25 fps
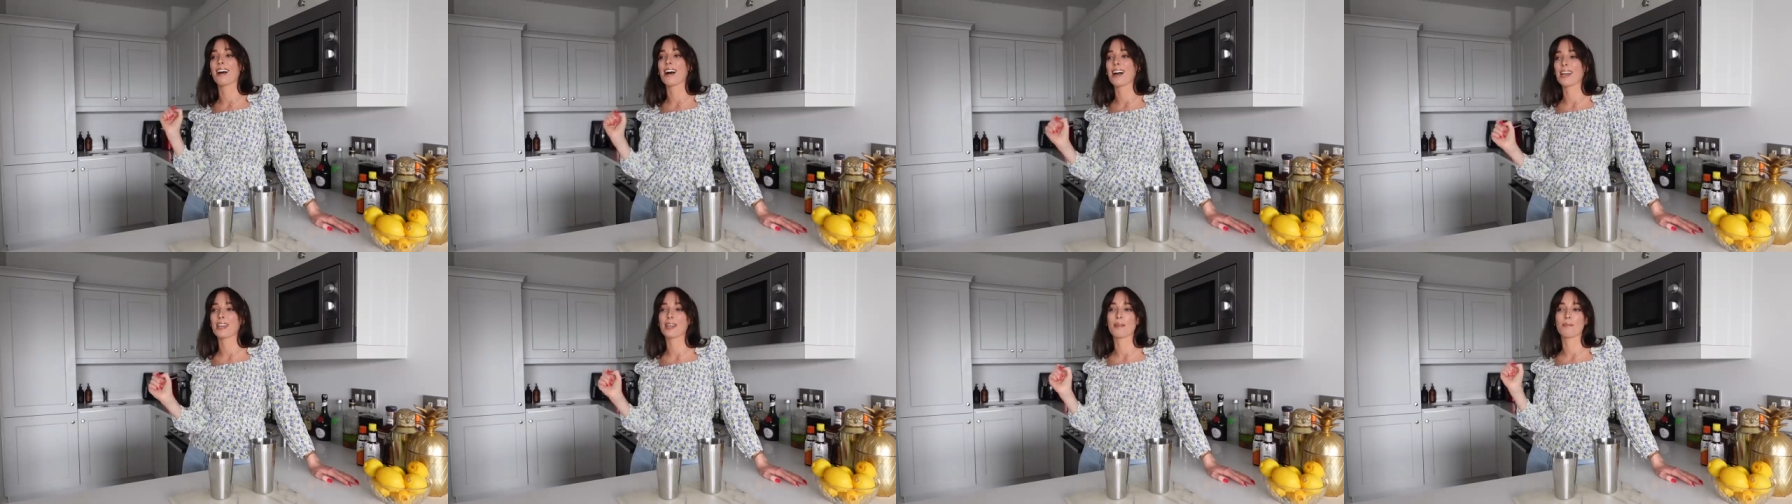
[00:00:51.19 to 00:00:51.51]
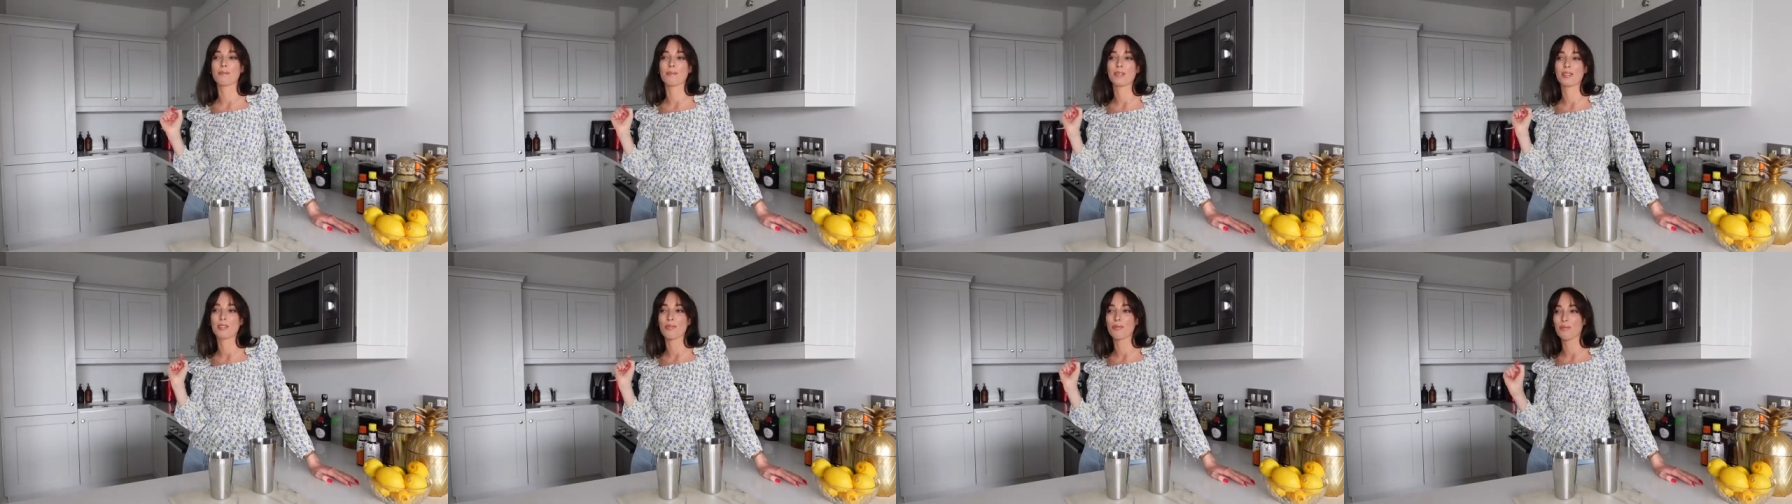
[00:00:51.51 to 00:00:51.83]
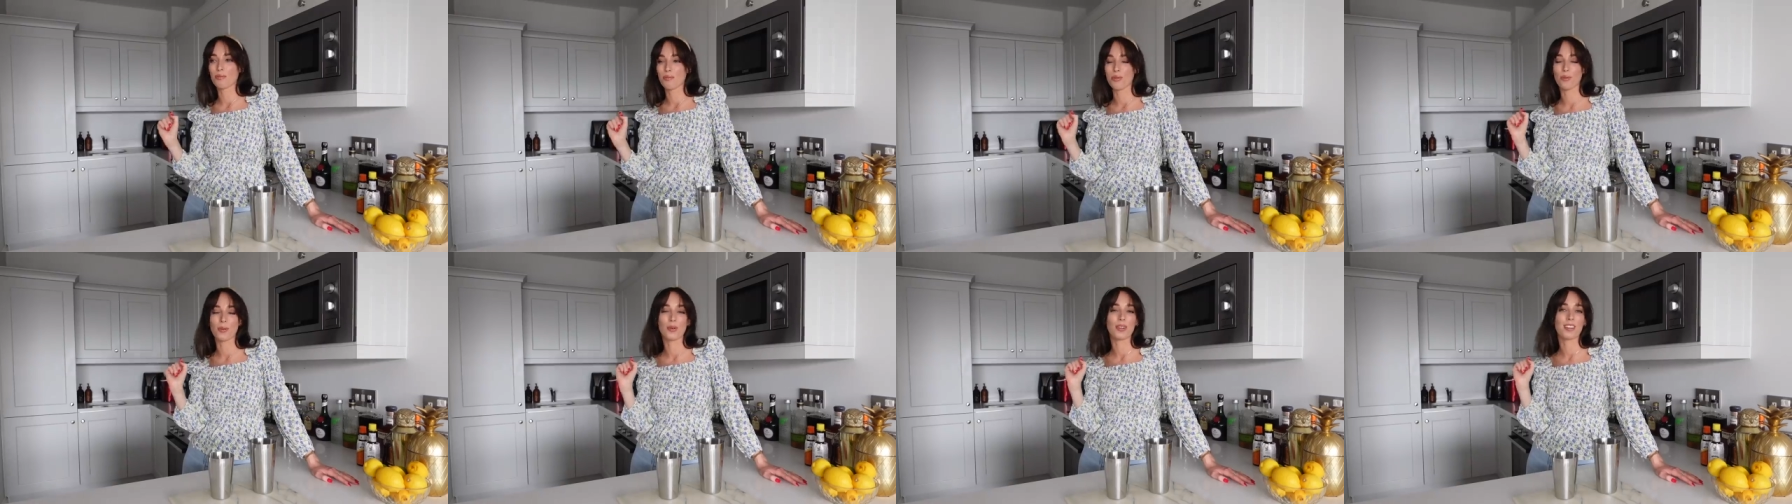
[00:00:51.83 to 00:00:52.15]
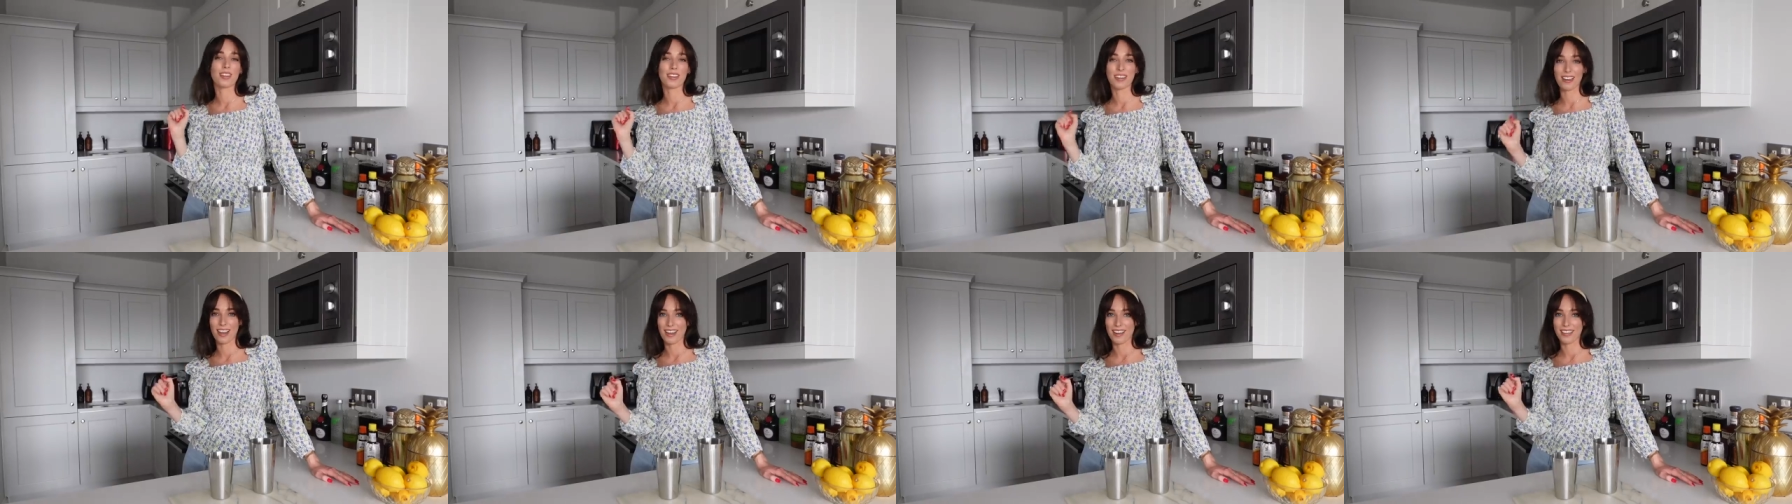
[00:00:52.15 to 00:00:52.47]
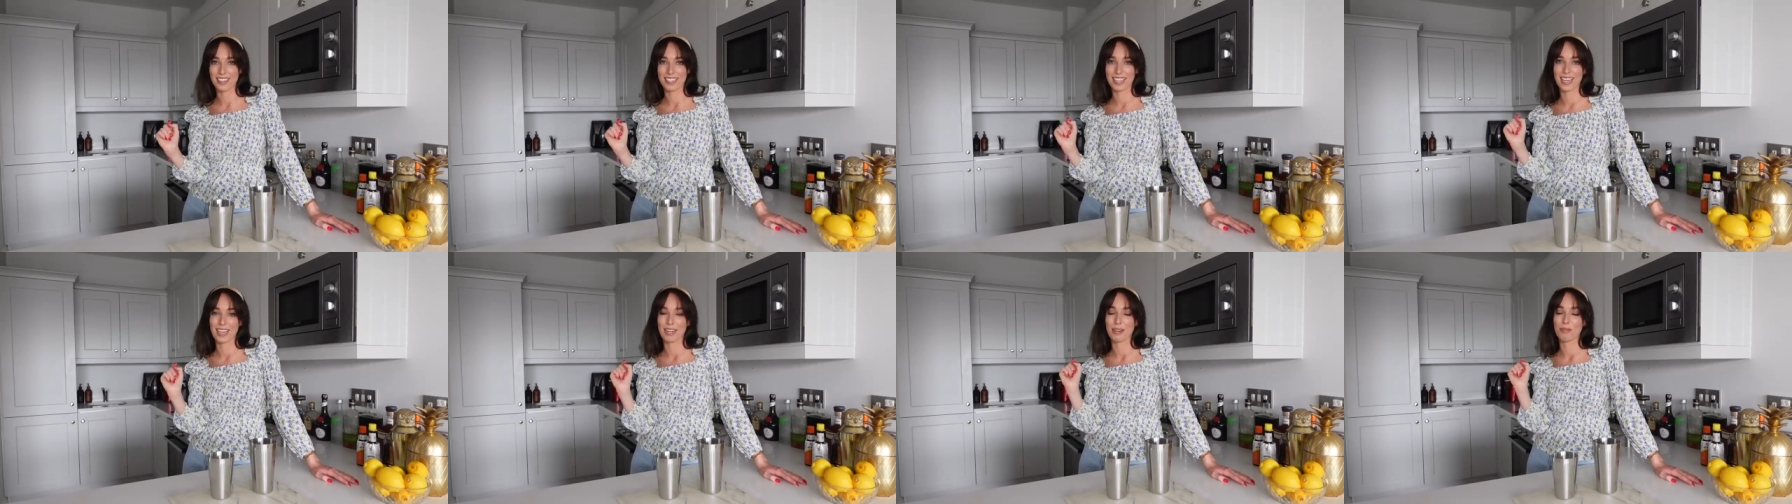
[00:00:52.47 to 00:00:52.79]
items for the
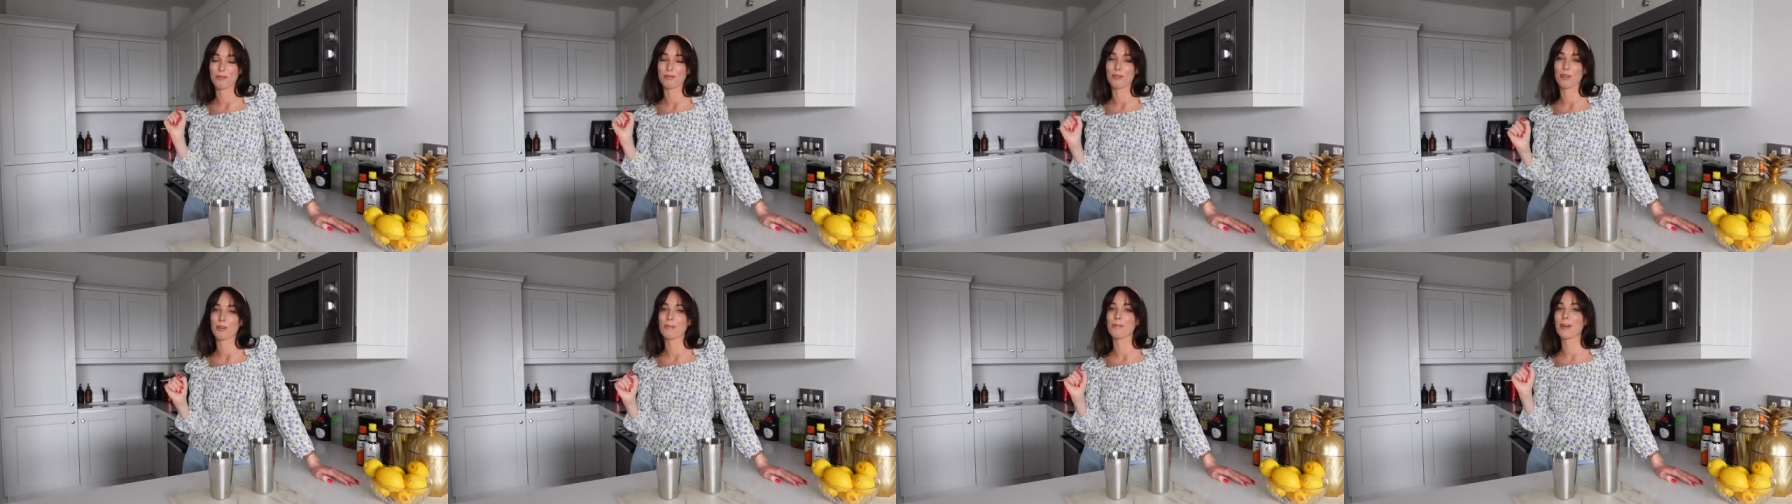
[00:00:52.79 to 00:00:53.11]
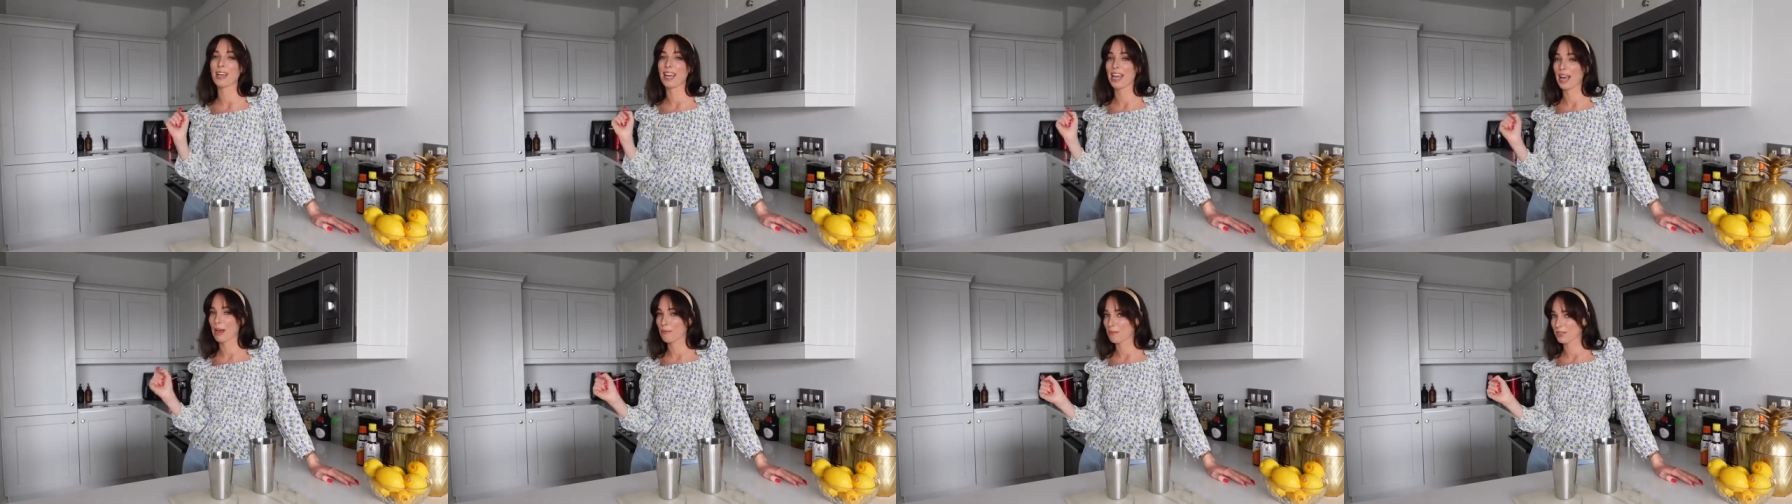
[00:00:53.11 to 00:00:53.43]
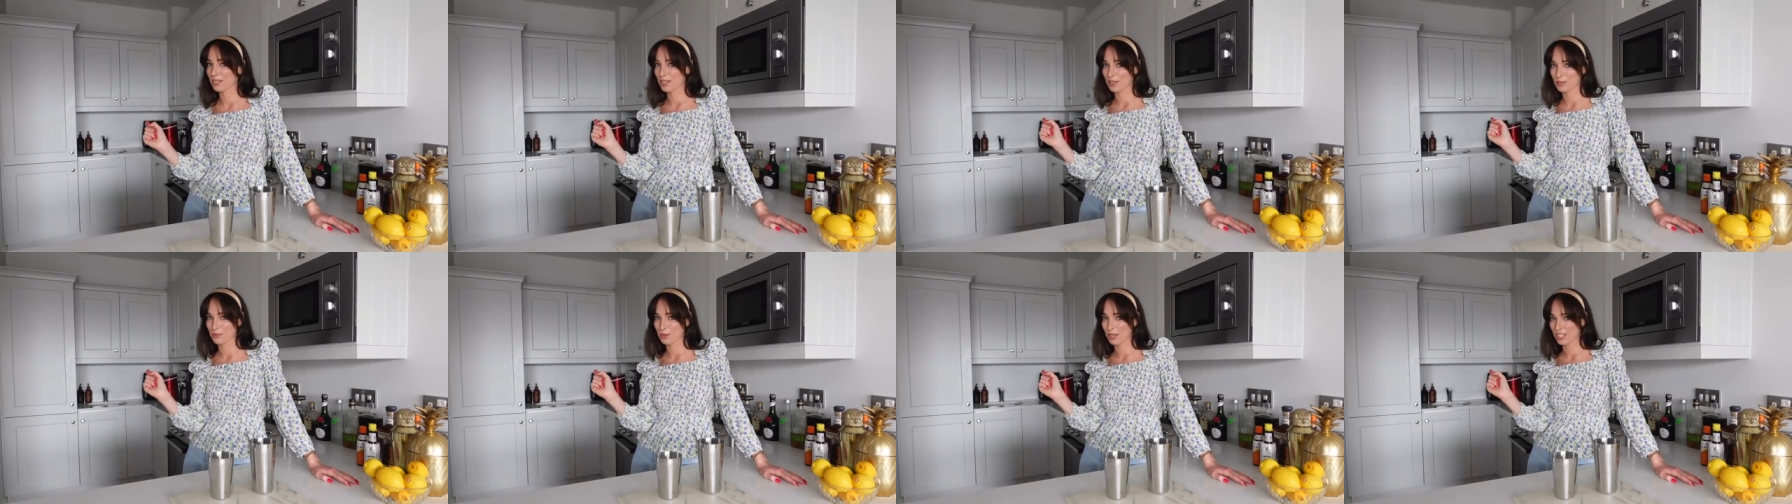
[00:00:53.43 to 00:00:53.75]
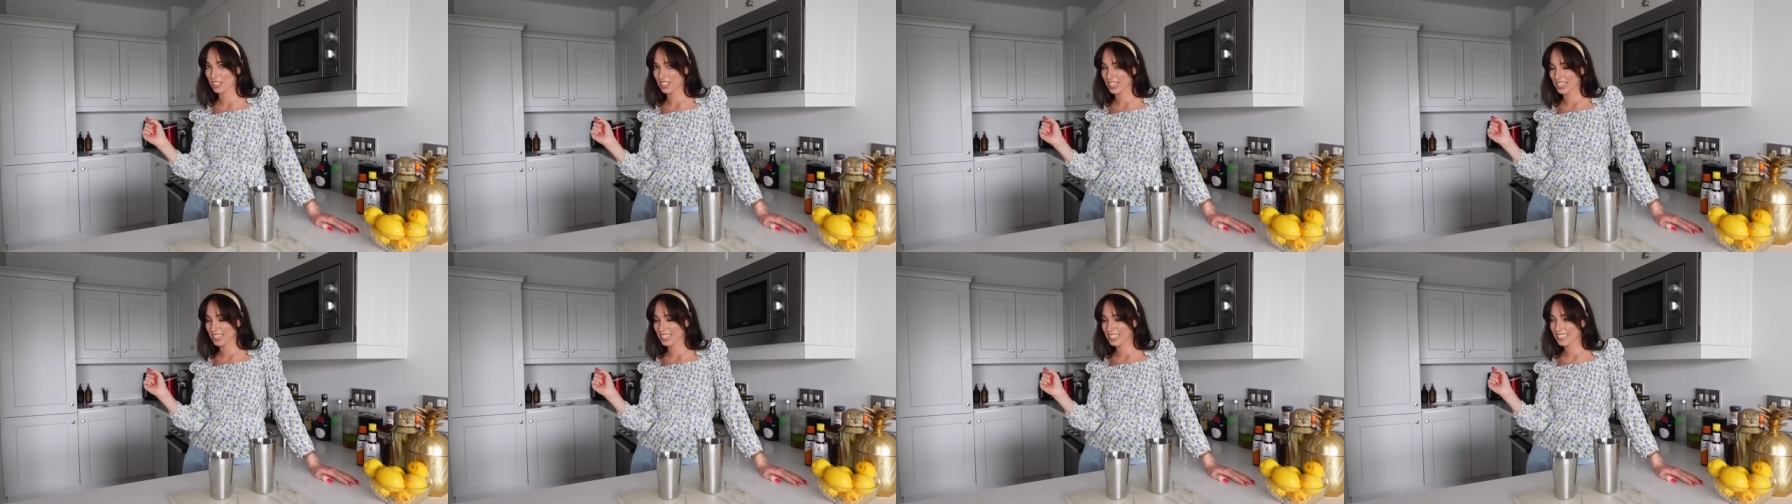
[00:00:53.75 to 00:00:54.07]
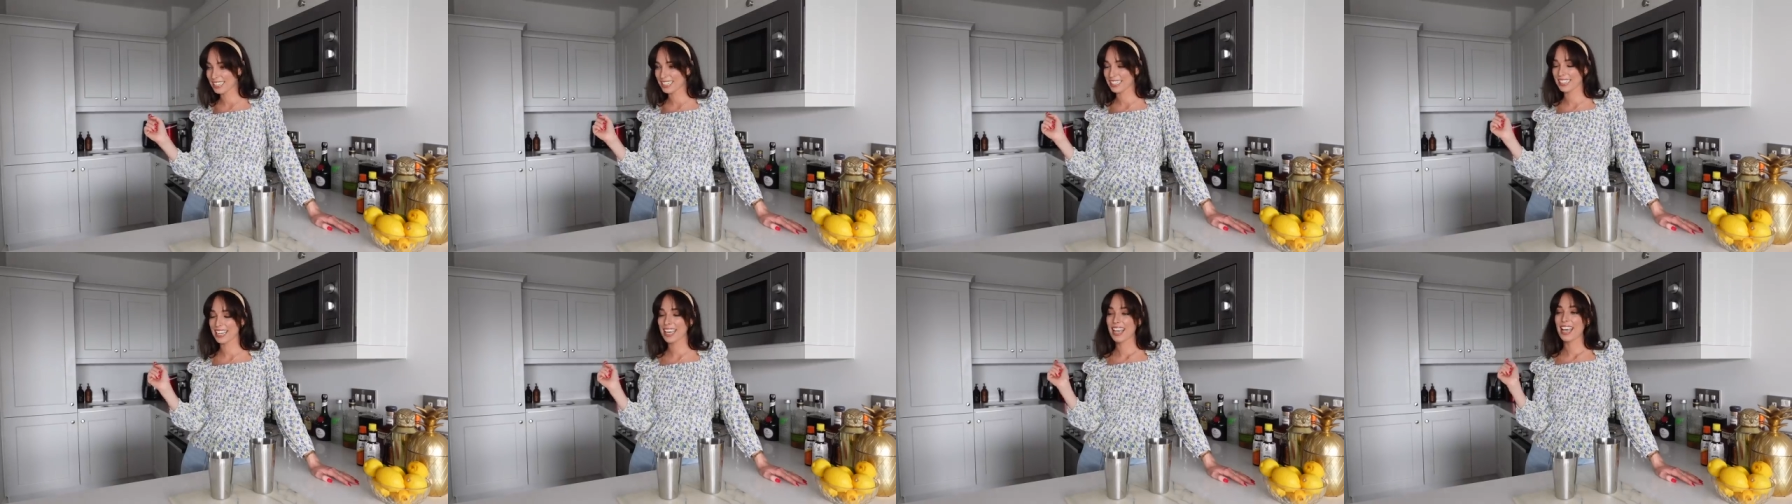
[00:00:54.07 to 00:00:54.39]
cocktail from my Amazon wish
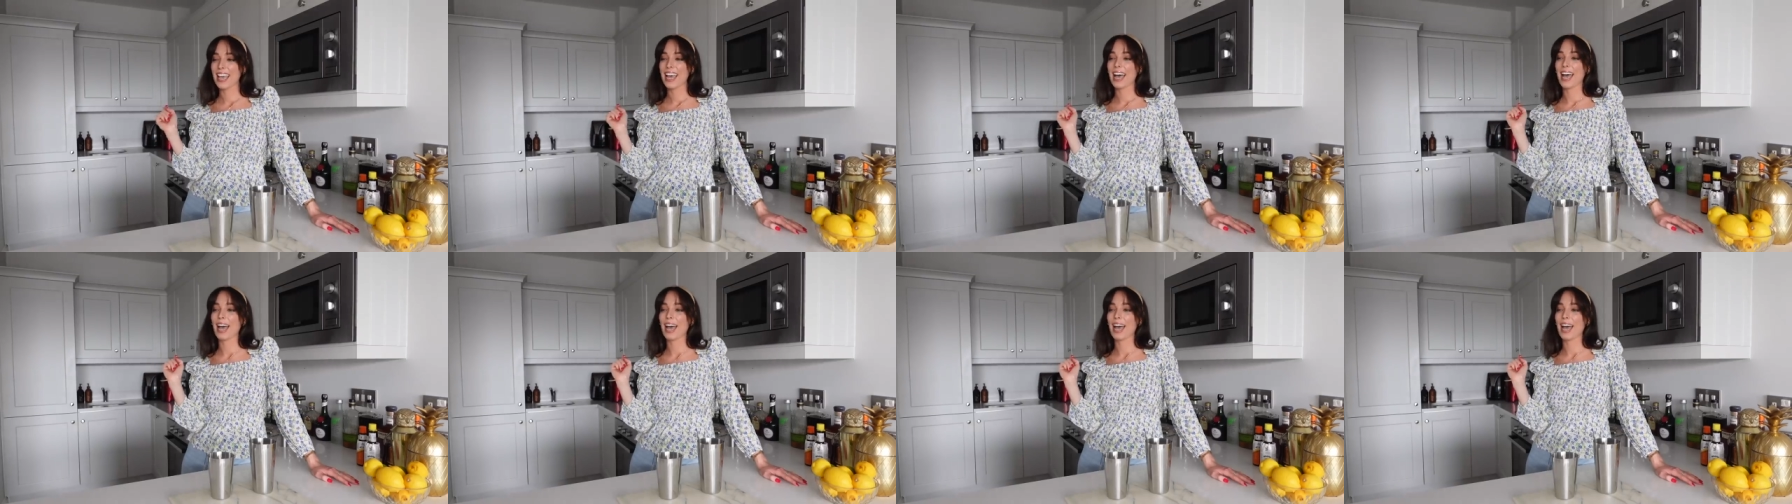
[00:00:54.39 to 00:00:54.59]
list,